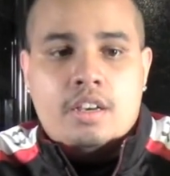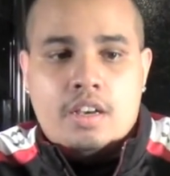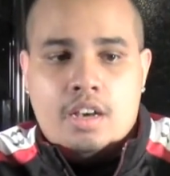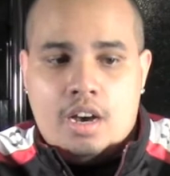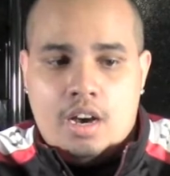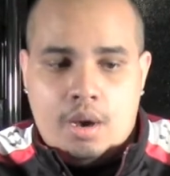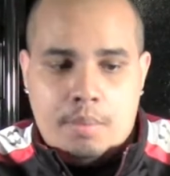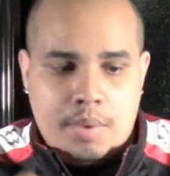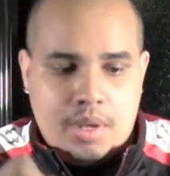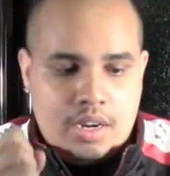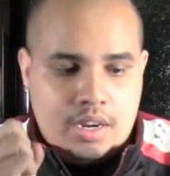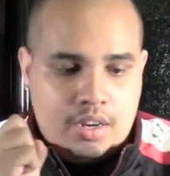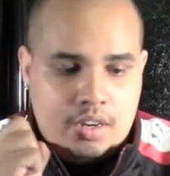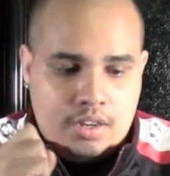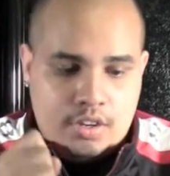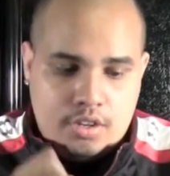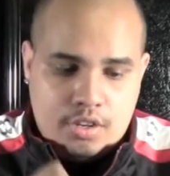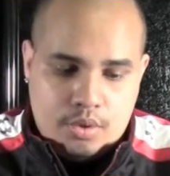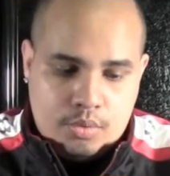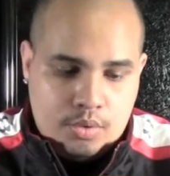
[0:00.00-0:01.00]

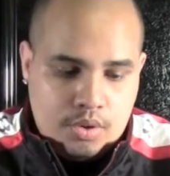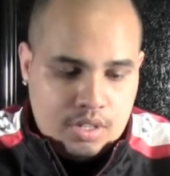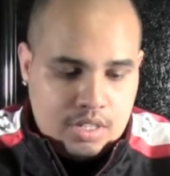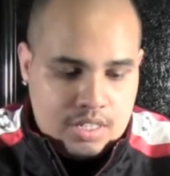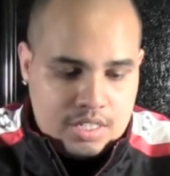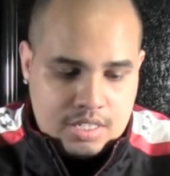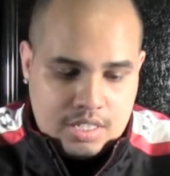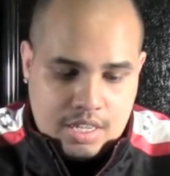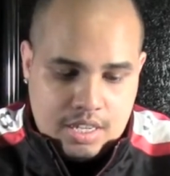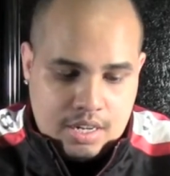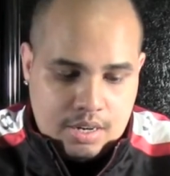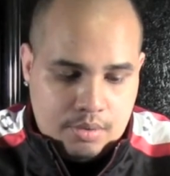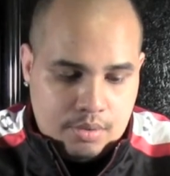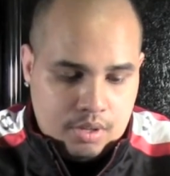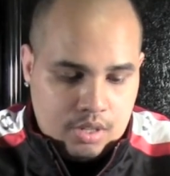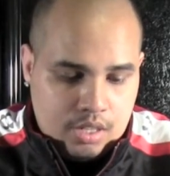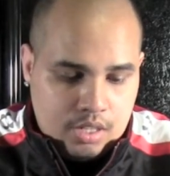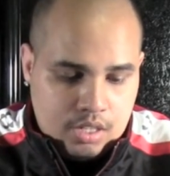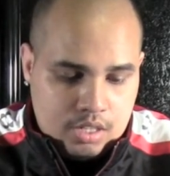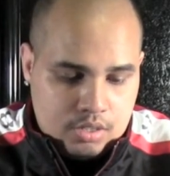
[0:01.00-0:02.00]
You can really see it. It
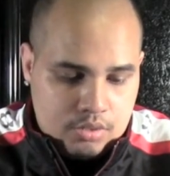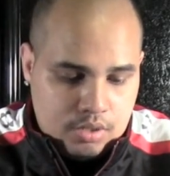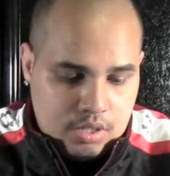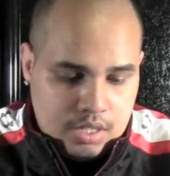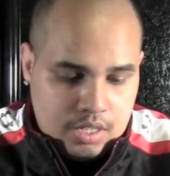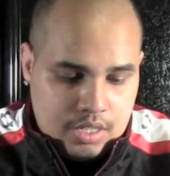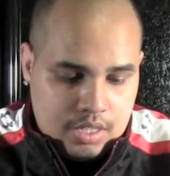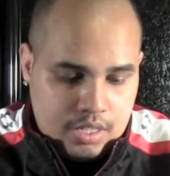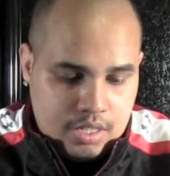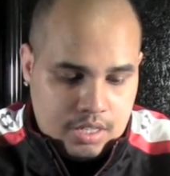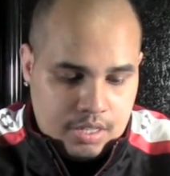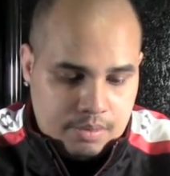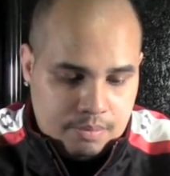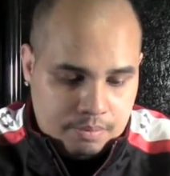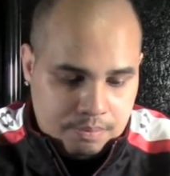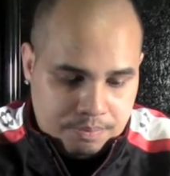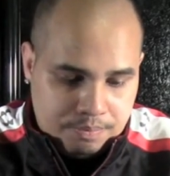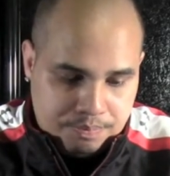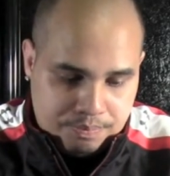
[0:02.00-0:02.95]
really looks really good.